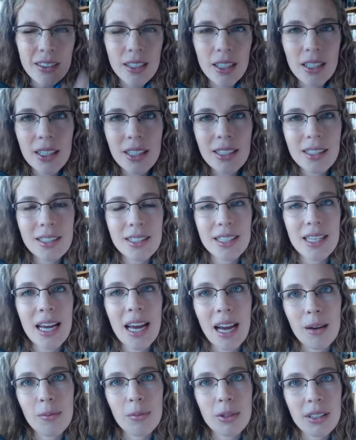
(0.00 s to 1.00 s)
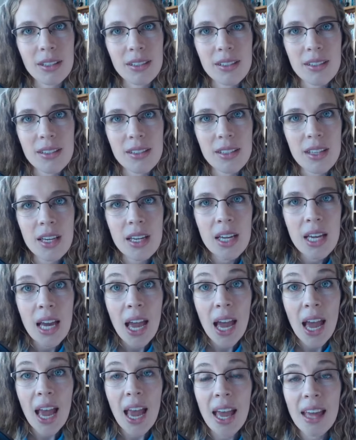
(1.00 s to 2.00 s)
tiny tablets,
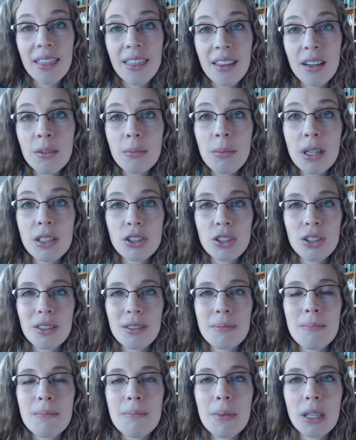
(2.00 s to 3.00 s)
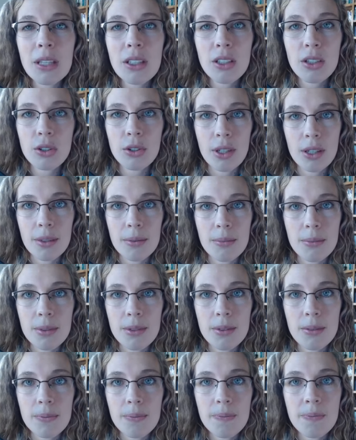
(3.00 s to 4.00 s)
and they're measured in
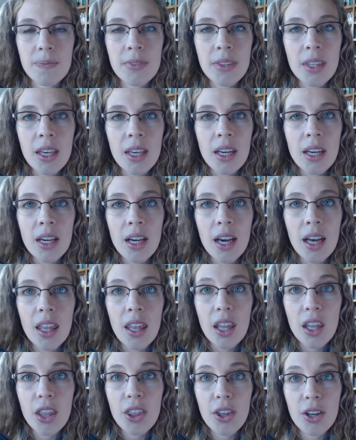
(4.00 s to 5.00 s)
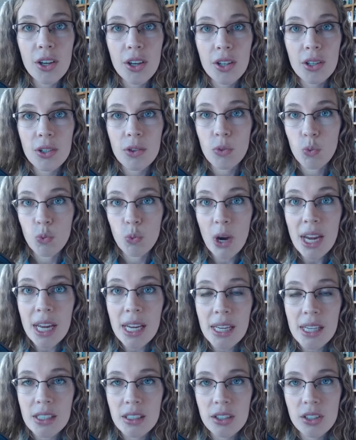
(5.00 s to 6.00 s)
milligrams. The
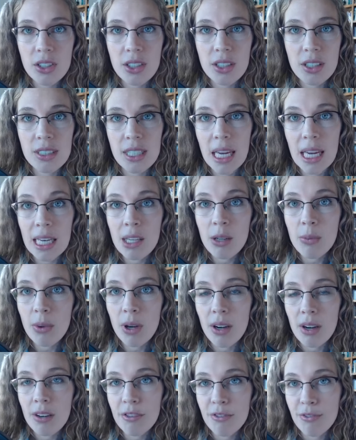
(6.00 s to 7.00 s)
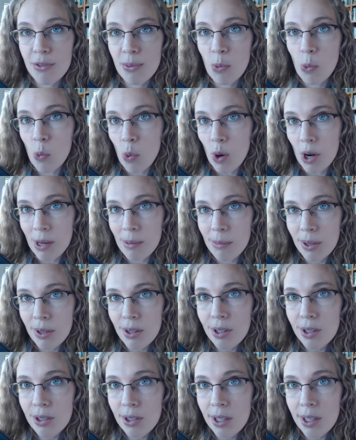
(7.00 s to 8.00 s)
range is anywhere from 1
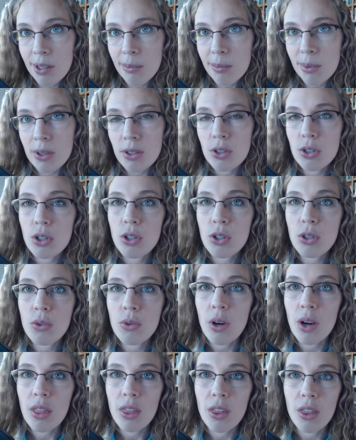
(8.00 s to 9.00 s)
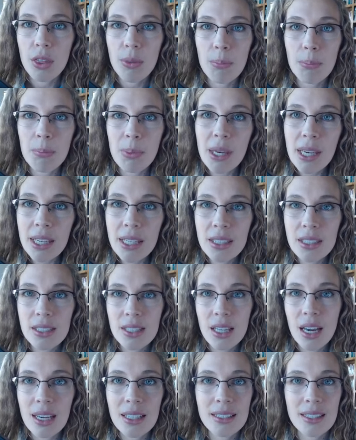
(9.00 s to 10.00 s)
milligram to the biggest
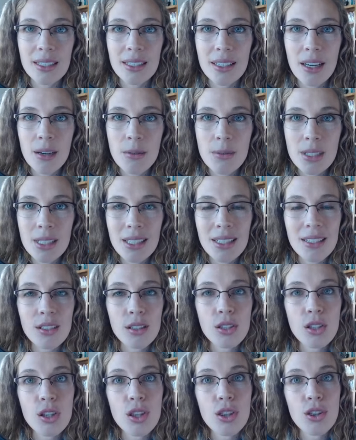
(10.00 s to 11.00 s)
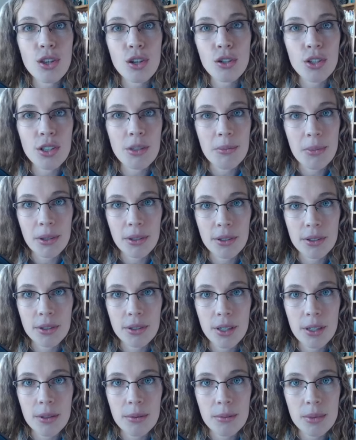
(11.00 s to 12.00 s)
size it comes in is 30
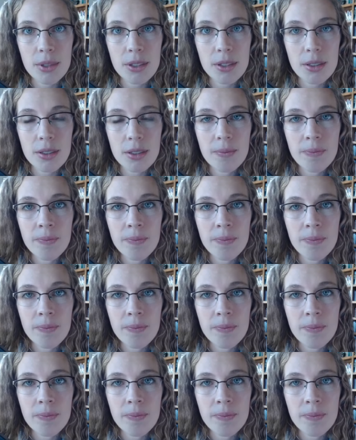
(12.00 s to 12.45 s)
milligrams.